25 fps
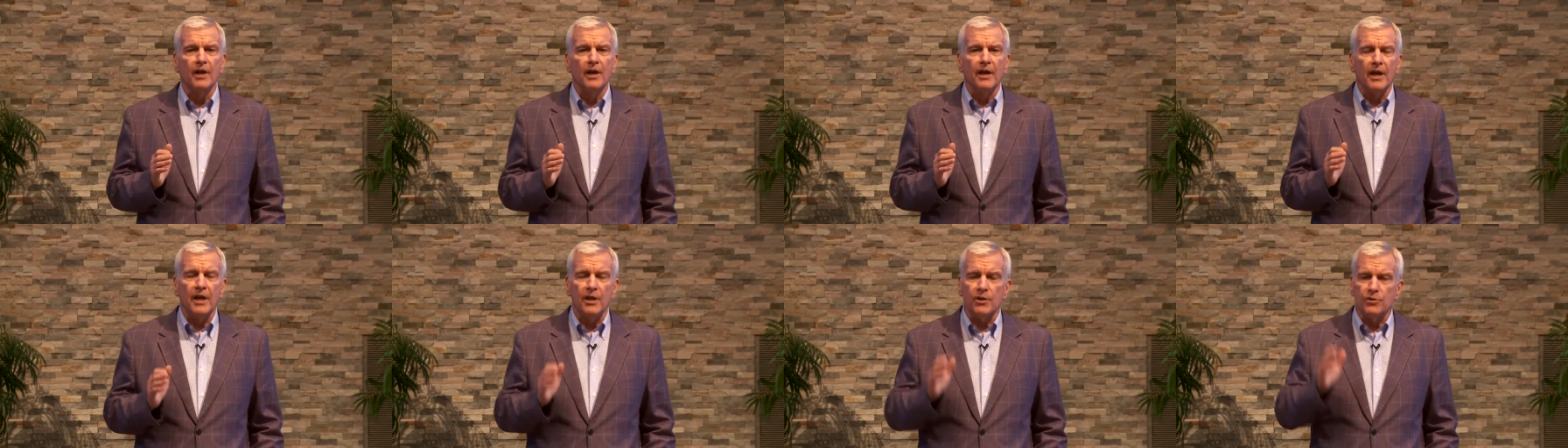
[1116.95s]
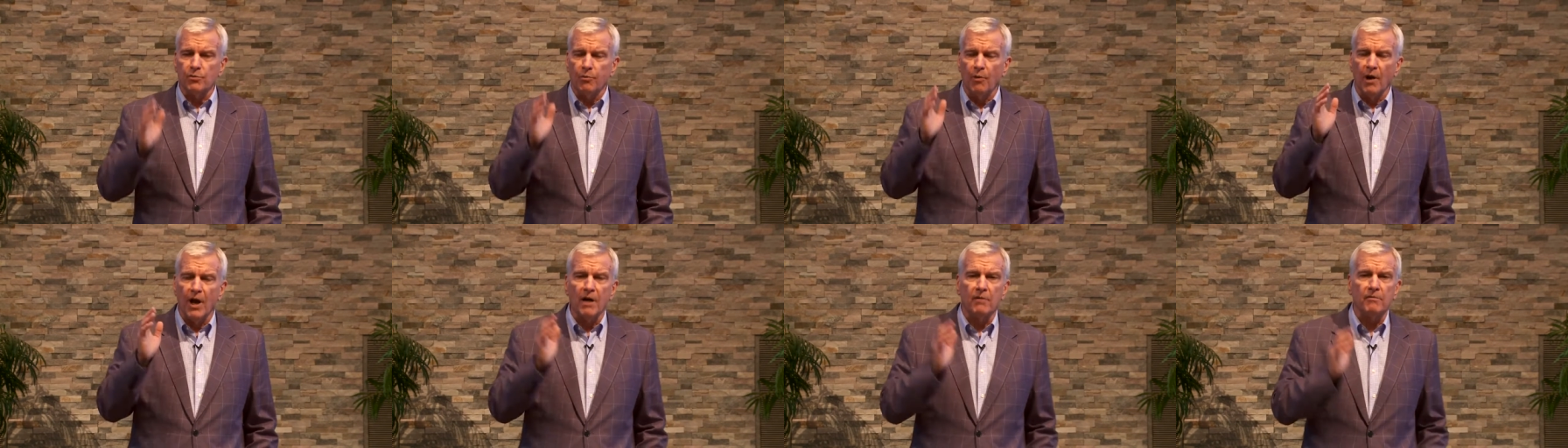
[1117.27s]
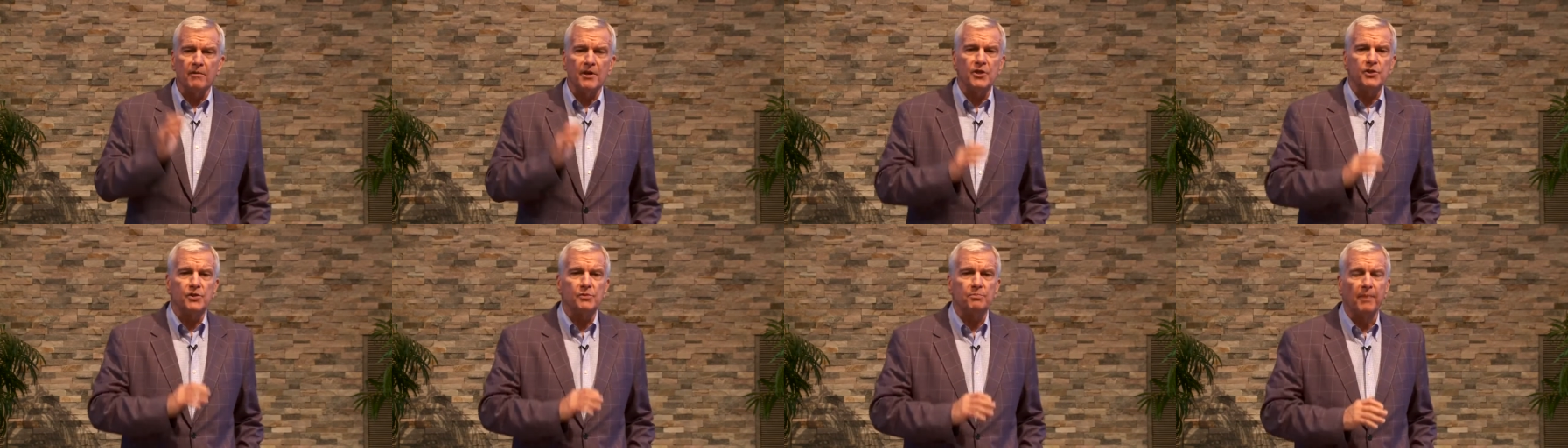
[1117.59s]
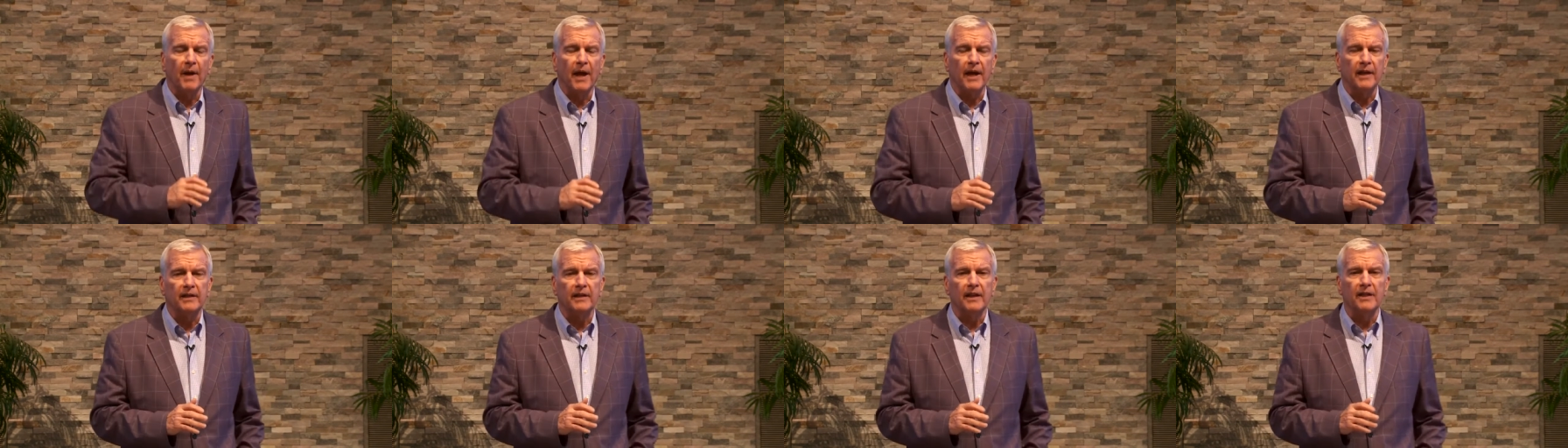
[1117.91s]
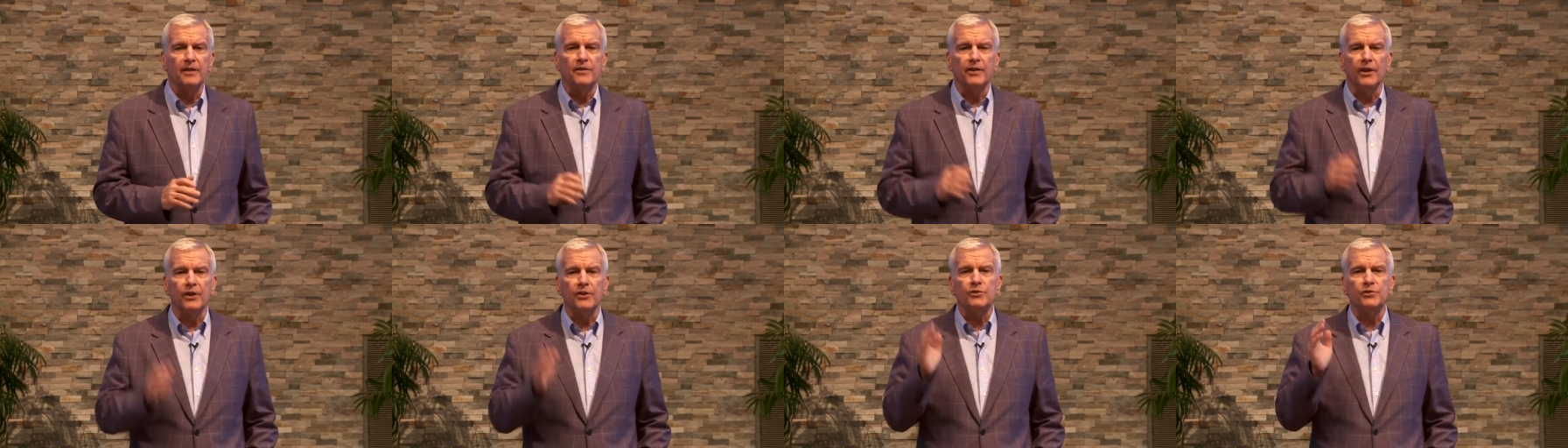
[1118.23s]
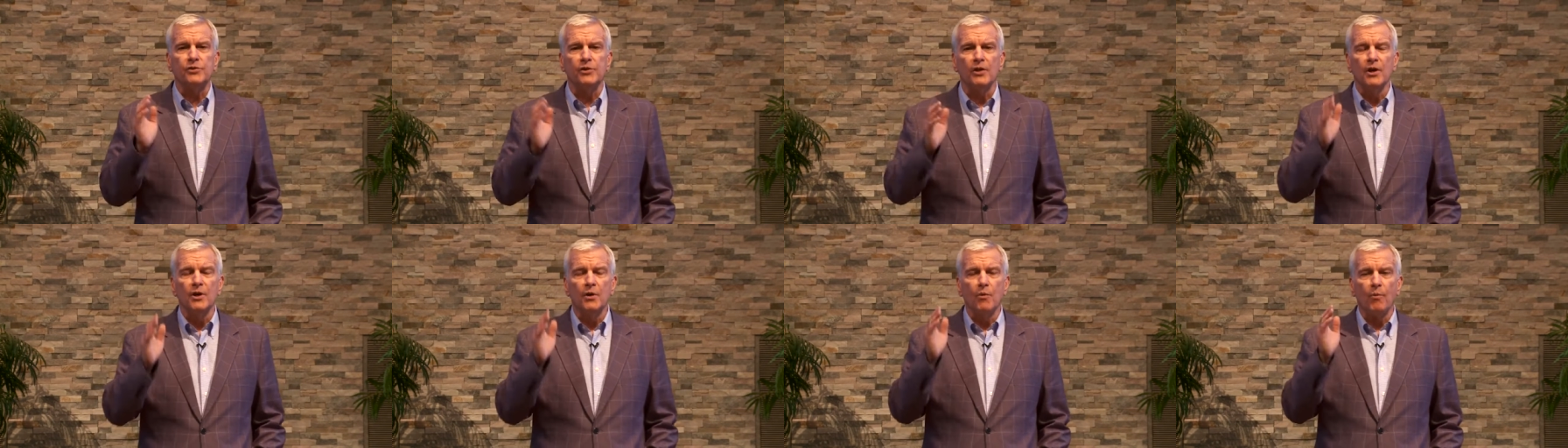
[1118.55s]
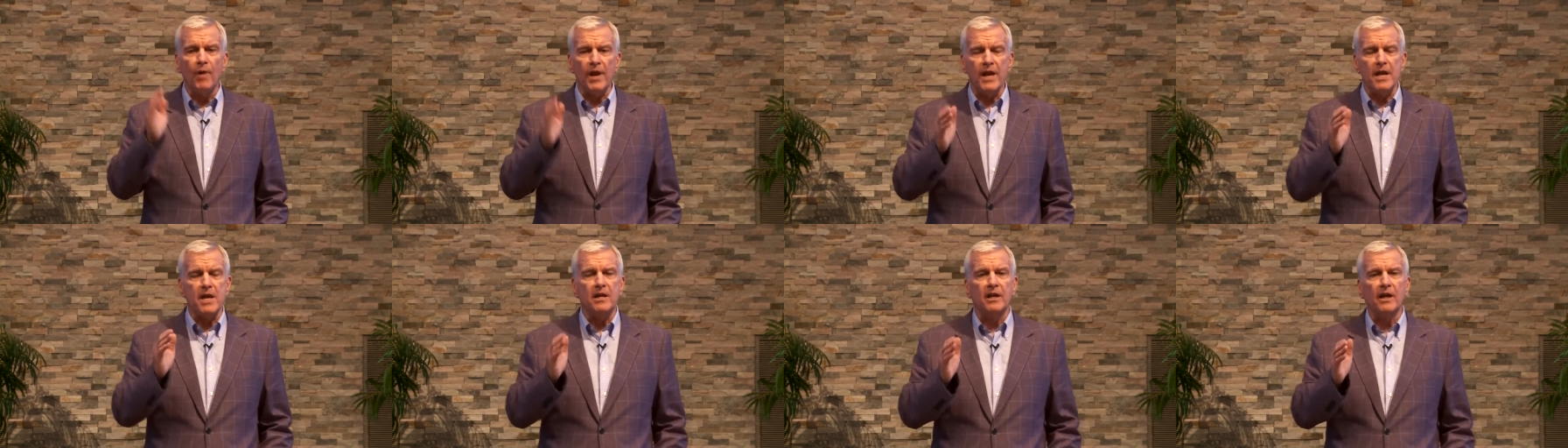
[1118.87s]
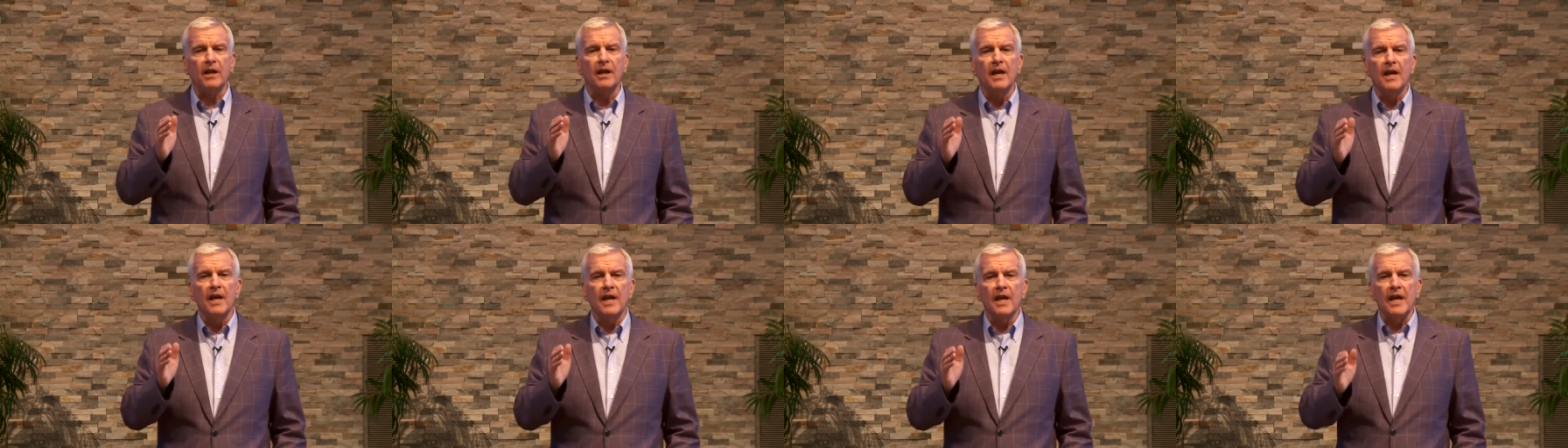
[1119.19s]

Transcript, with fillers: He's well respected. This week,